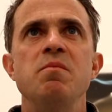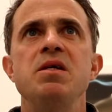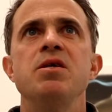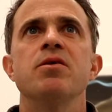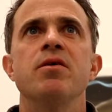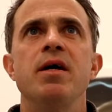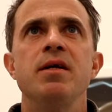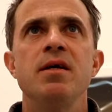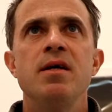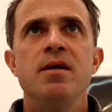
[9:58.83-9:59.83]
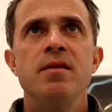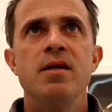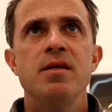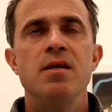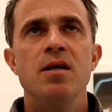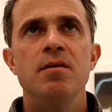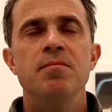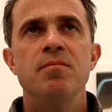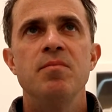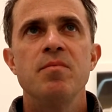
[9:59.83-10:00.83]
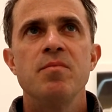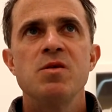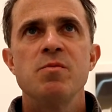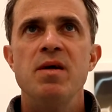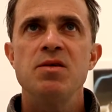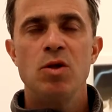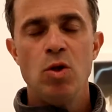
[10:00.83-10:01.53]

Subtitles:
meteorite that spent